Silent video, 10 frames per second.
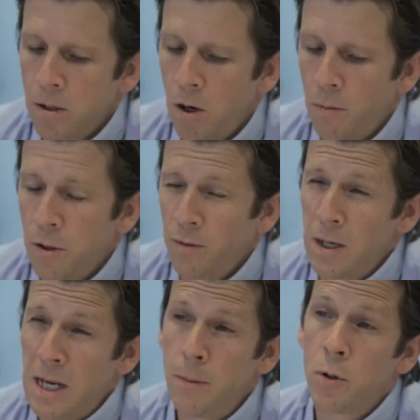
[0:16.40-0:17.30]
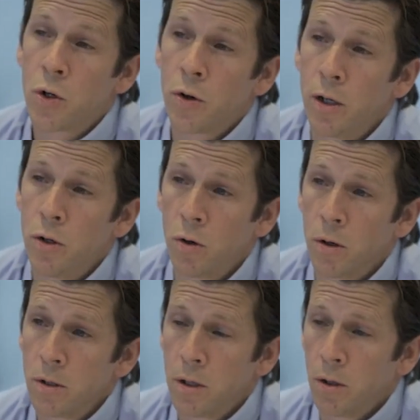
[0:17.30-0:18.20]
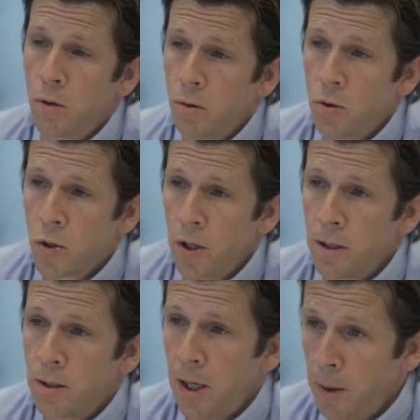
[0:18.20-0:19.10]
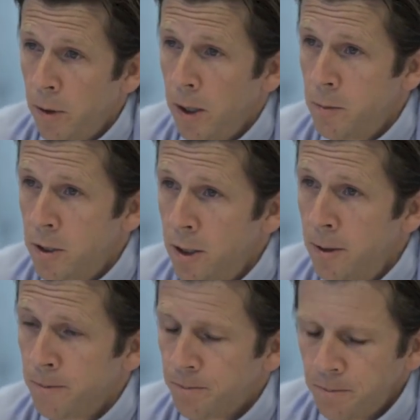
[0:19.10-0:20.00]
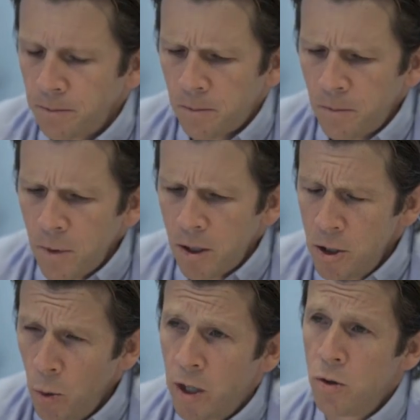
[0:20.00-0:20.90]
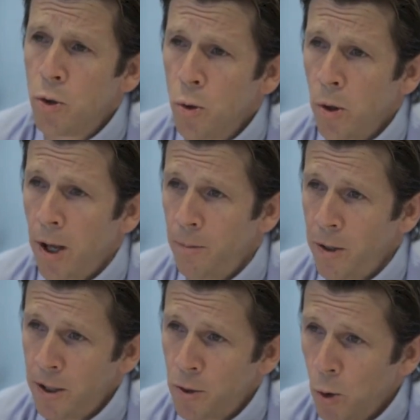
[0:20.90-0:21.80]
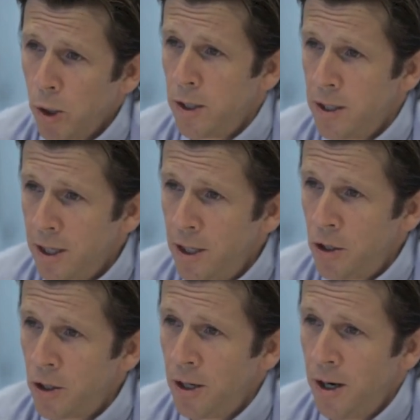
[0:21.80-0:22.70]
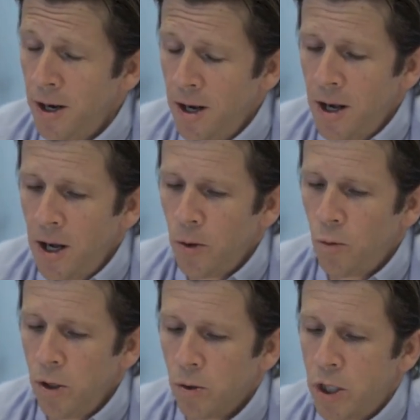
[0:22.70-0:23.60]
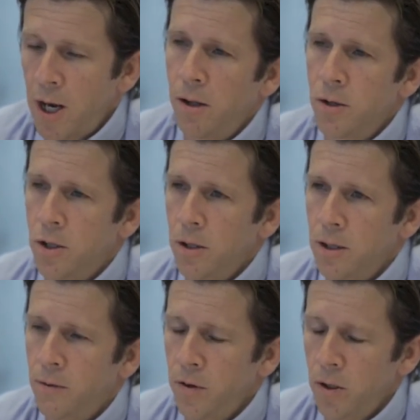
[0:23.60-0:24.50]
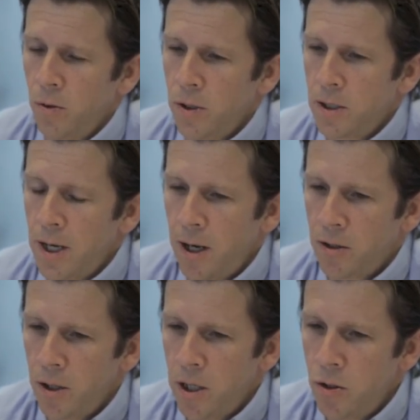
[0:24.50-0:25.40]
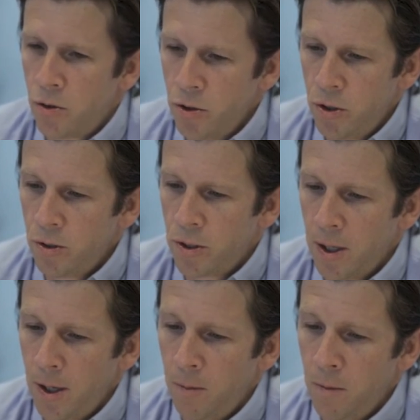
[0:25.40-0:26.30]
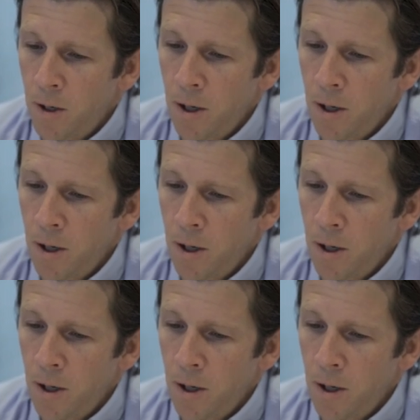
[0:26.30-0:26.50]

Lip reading: types of inhibitory neurons that could treat epilepsy. So we can do all that, but that's all in the dish. And the real challenge in this field is how to introduce them